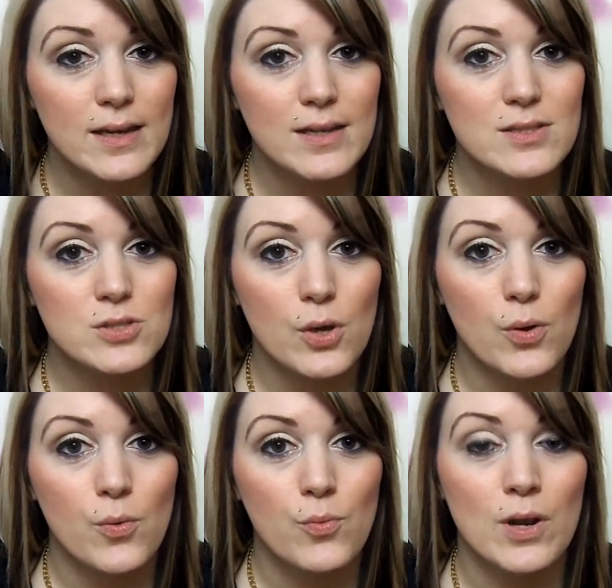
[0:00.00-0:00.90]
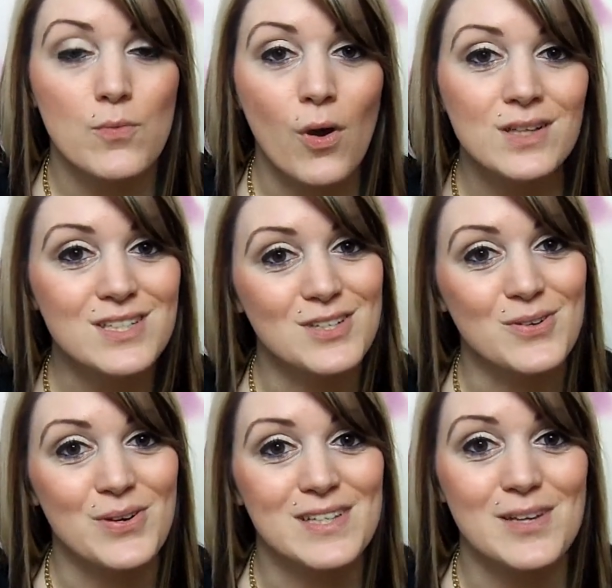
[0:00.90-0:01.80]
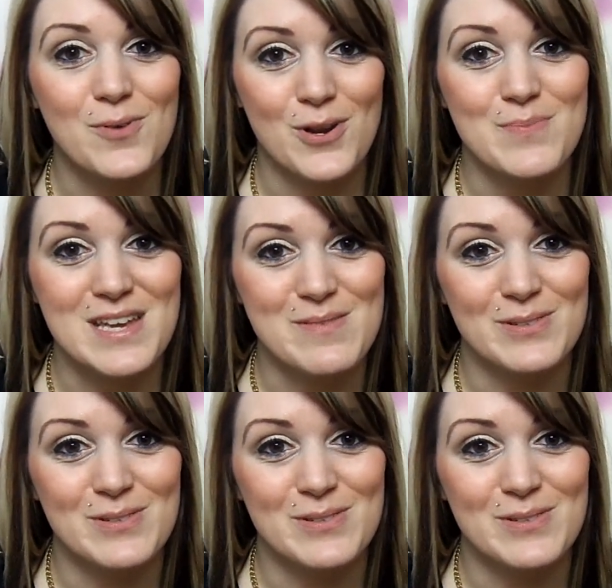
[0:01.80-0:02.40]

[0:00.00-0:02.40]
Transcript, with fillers: So what I want to do is I want to be able